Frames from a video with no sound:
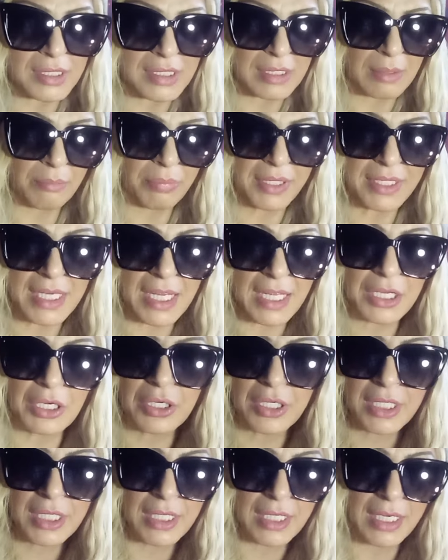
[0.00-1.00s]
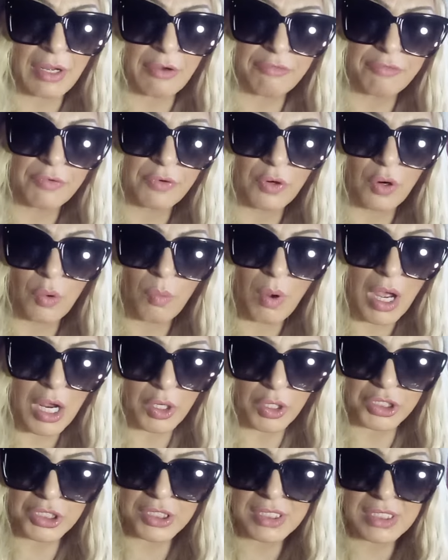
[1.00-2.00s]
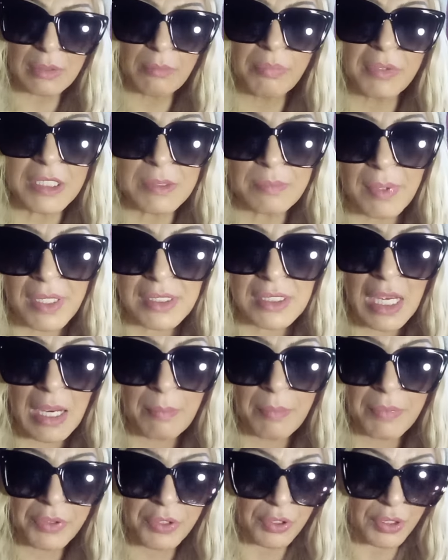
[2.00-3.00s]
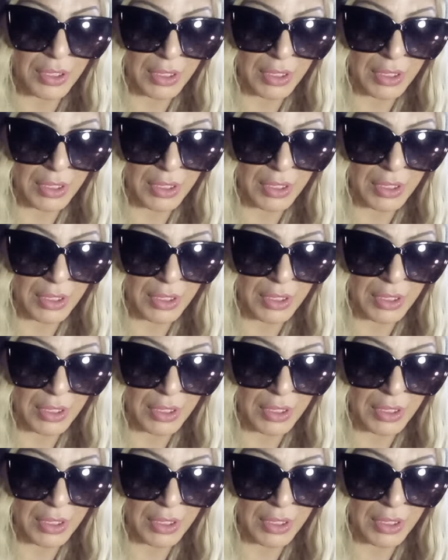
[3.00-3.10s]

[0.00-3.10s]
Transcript: simply take your kid out for a walk or just simply spend time with your